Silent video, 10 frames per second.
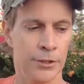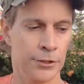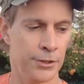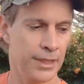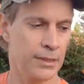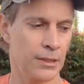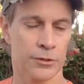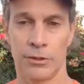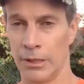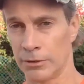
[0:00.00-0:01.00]
doing
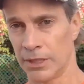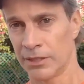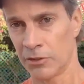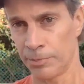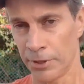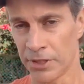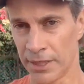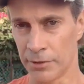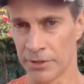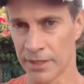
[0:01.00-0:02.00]
long distance
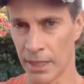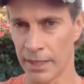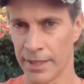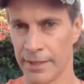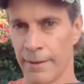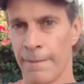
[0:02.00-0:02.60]
pushing or skogging,